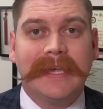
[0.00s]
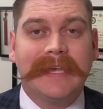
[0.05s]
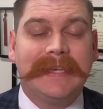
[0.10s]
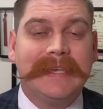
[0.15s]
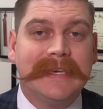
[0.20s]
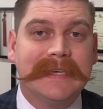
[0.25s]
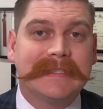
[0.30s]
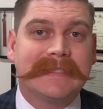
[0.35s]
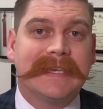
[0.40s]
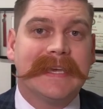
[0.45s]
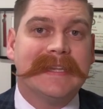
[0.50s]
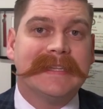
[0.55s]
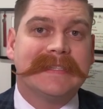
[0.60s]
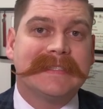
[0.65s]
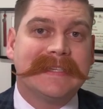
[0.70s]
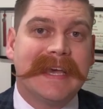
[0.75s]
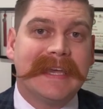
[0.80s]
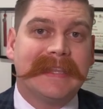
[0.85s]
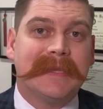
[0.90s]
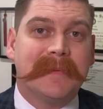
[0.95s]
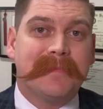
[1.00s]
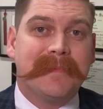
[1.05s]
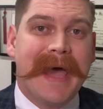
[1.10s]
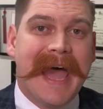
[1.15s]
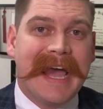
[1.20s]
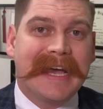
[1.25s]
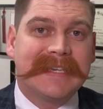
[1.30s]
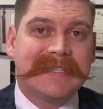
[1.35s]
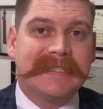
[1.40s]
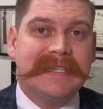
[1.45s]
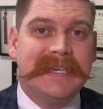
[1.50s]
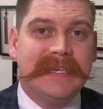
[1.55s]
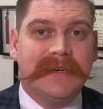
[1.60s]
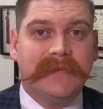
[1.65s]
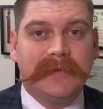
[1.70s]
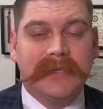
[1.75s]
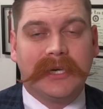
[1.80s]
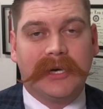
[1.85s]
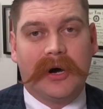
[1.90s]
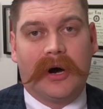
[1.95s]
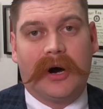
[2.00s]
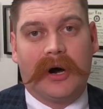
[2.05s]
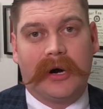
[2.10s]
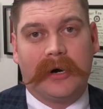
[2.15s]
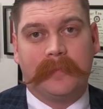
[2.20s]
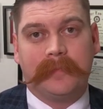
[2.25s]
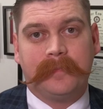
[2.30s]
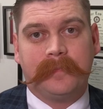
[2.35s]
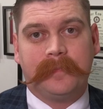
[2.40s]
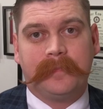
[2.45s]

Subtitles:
gets inside the back seat of the car.